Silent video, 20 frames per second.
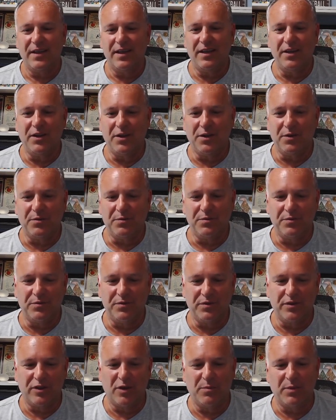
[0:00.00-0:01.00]
you know,
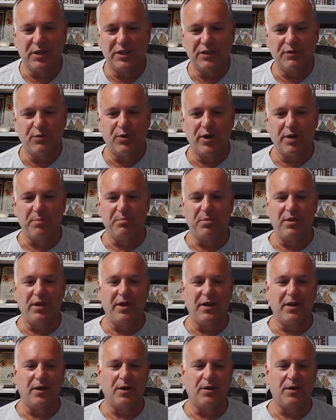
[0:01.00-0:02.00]
so much of what a
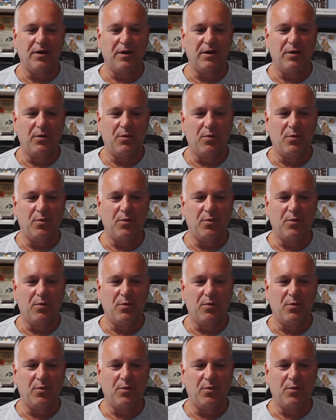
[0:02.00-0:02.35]
player